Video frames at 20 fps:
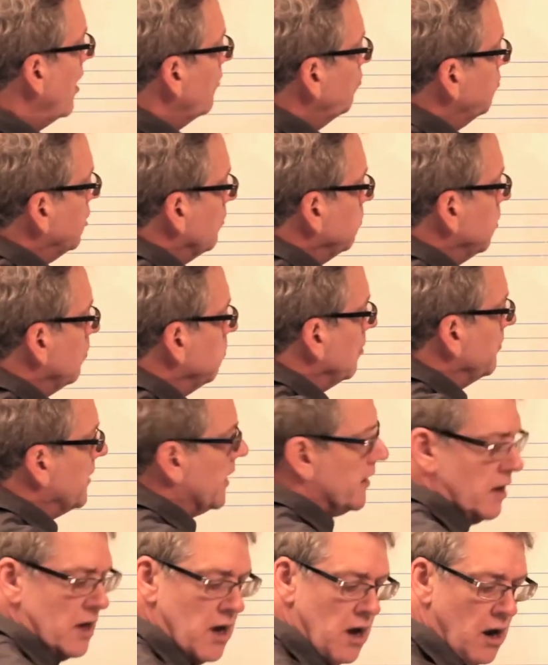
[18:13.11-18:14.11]
blah, blah, blah,
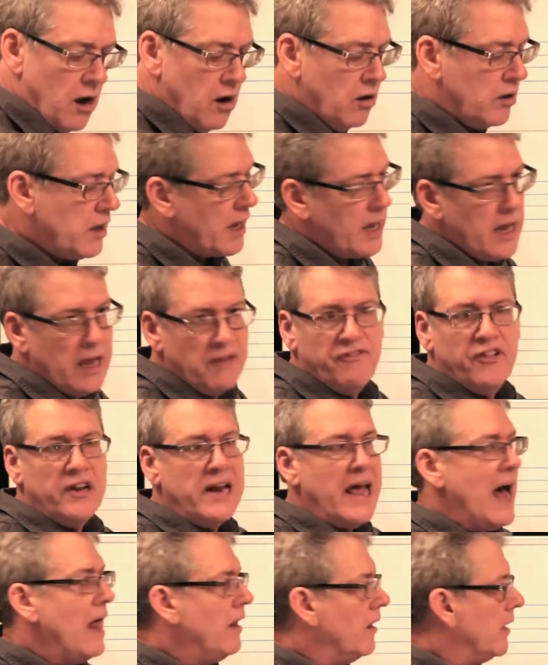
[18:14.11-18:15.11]
then, okay,
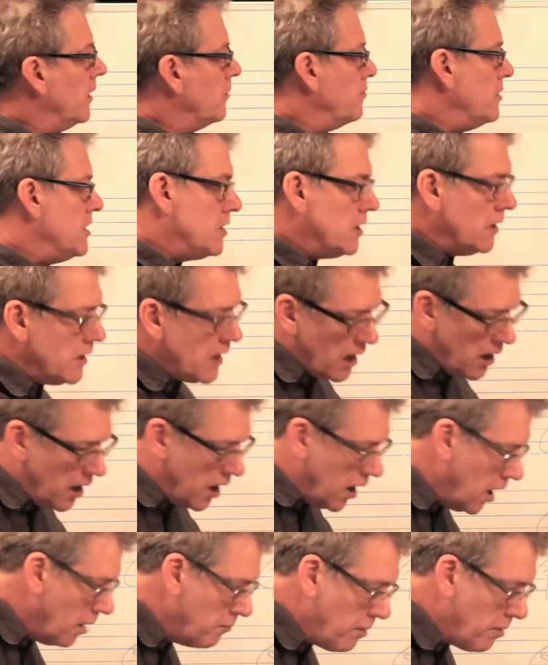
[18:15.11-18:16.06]
finale, let me see now.